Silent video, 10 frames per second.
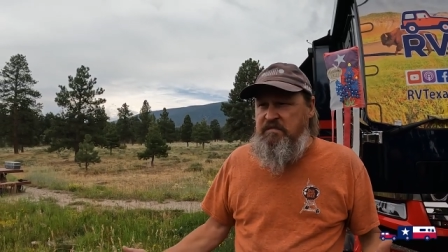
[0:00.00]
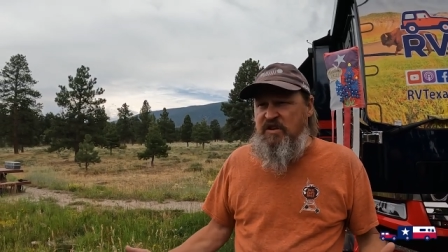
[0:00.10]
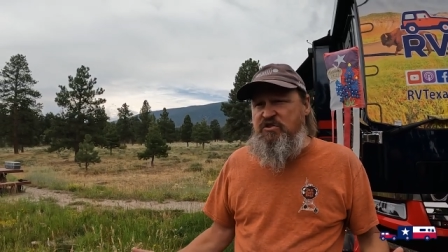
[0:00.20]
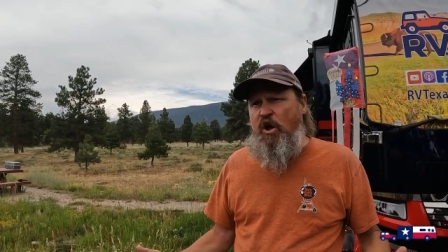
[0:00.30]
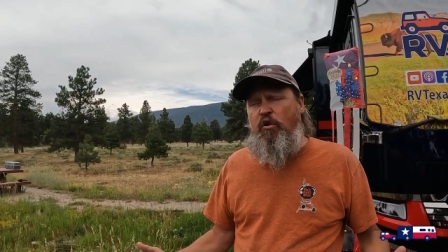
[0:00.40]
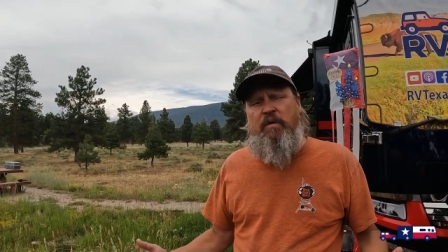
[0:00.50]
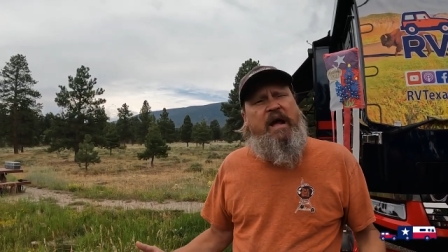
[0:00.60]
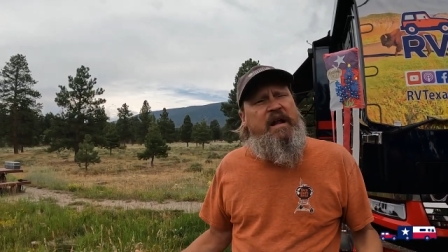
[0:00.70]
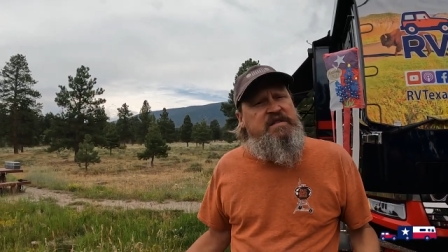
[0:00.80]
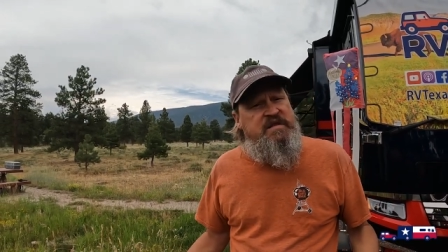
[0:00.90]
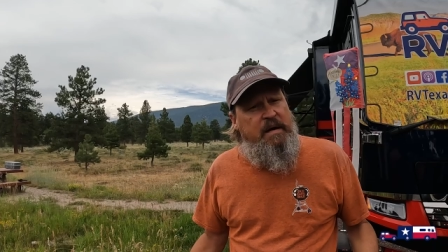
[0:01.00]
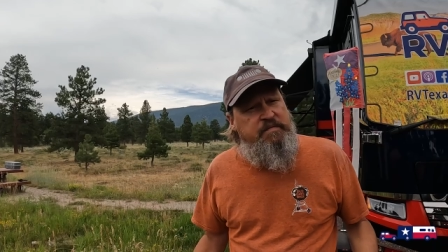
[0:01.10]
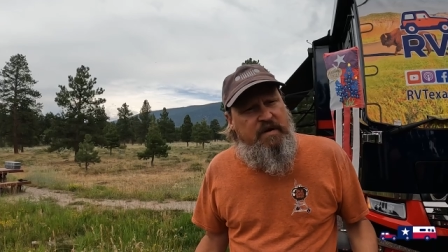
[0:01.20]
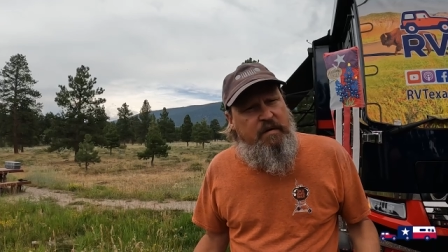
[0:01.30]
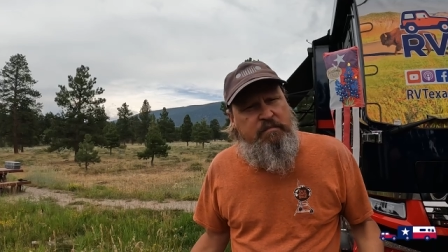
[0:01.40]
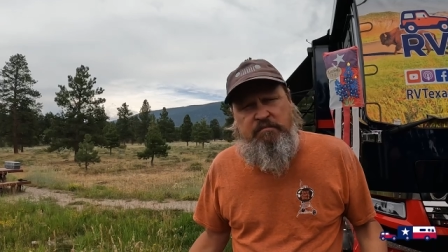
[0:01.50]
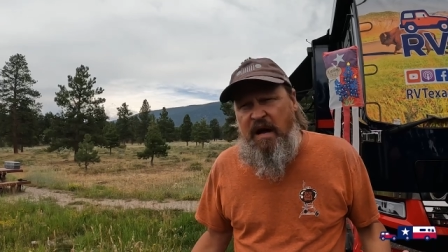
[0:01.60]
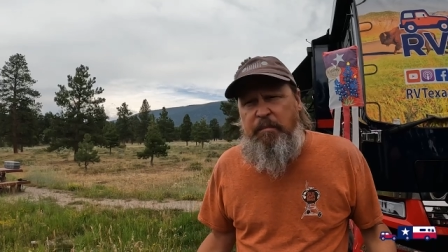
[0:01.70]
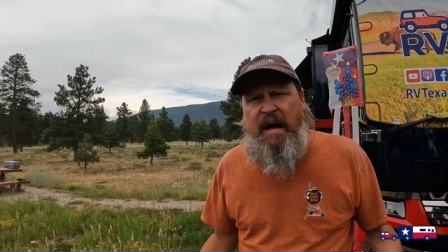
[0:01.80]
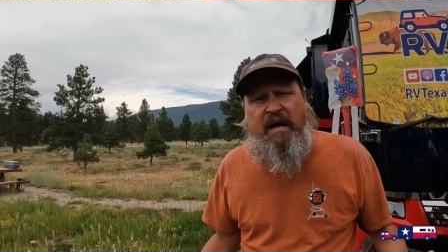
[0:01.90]
the solar got us up to
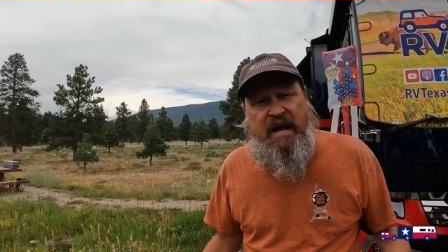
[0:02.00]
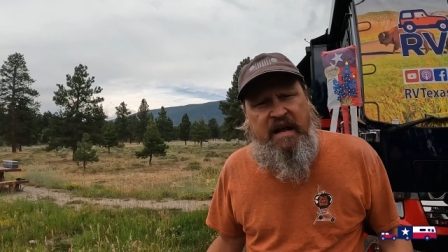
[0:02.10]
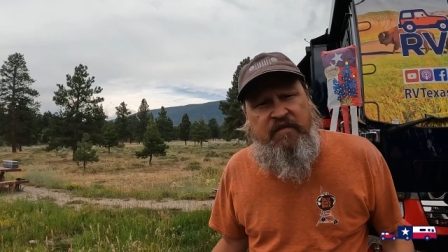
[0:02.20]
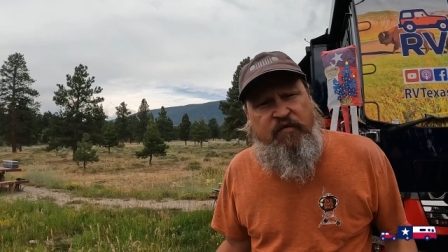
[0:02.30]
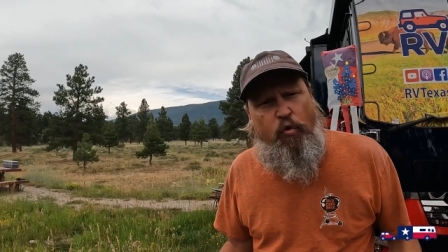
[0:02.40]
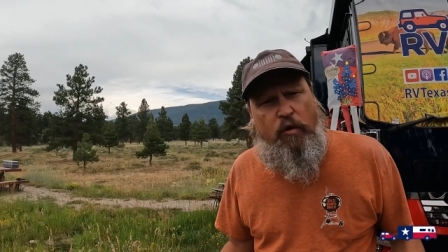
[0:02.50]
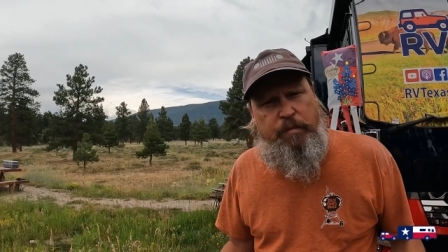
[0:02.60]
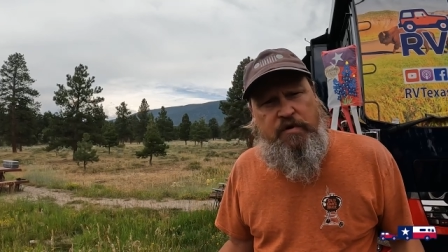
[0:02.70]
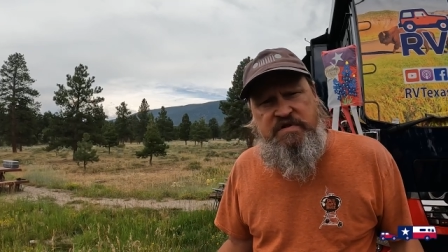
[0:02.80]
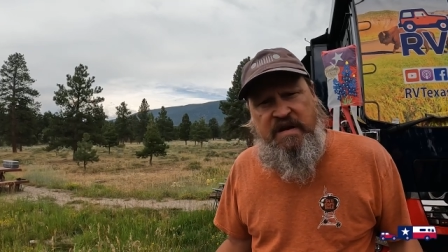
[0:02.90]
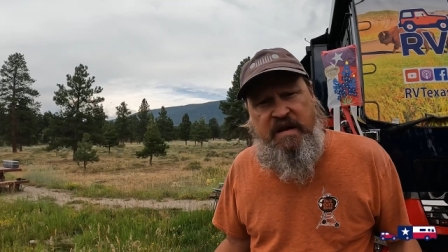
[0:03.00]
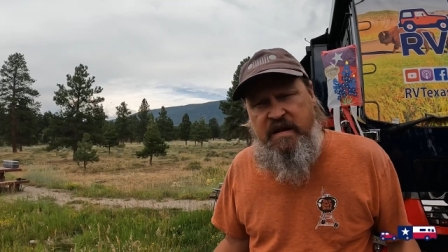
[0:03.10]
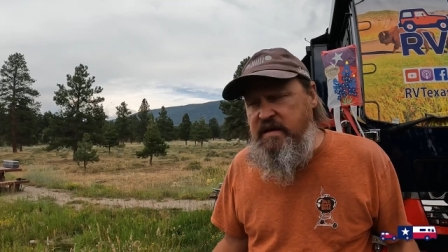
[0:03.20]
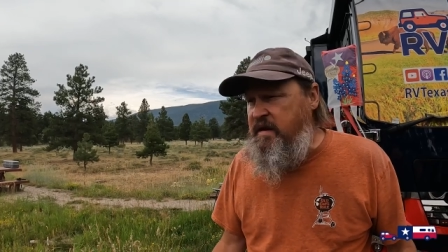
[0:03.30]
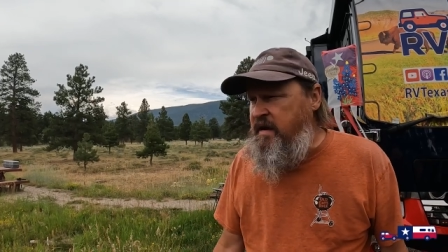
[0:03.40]
about 84%,